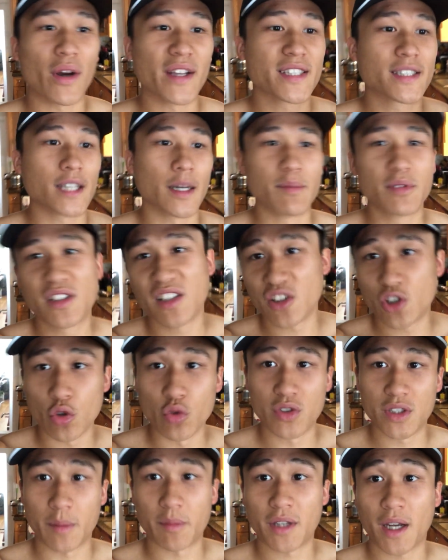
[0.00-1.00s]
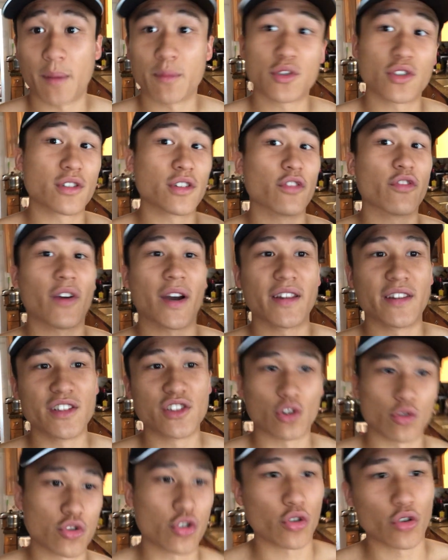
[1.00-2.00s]
I substitute sometimes to find
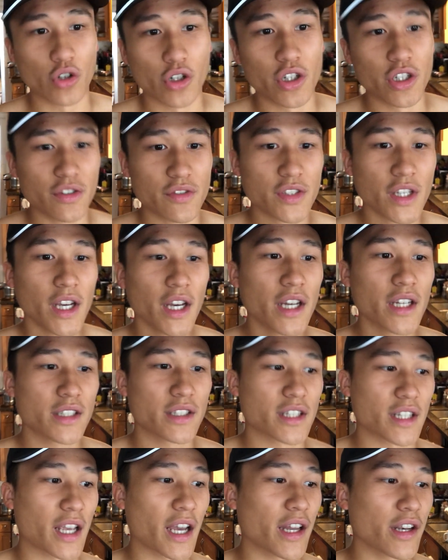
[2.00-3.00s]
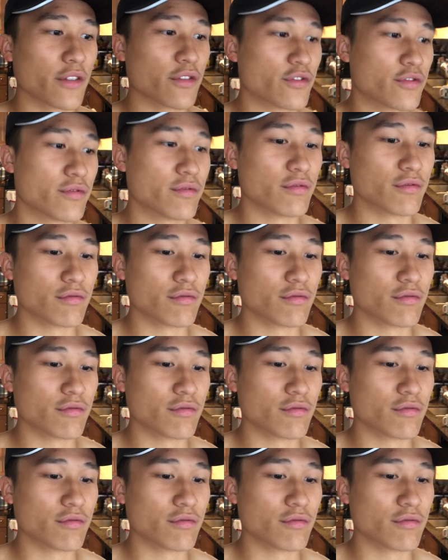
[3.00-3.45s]
these alternatives to kind of,